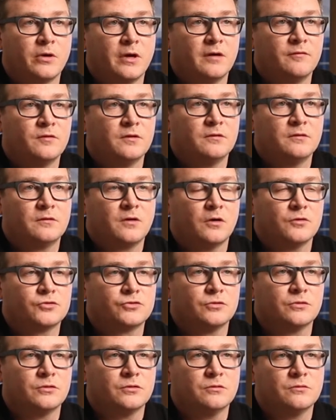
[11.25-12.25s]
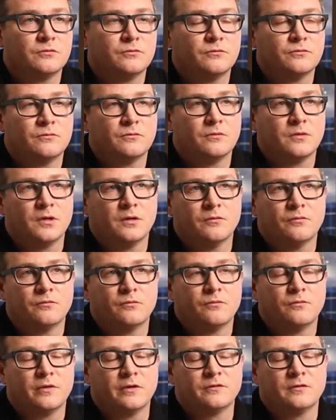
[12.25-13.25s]
private, cultural,
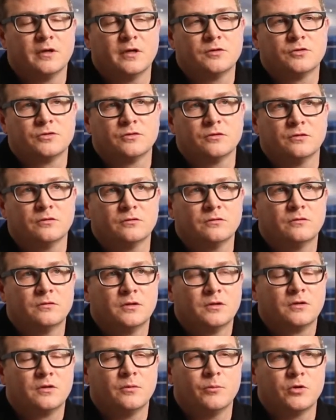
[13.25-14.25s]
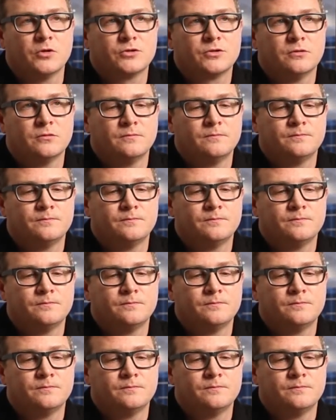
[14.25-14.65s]
residential, commercial.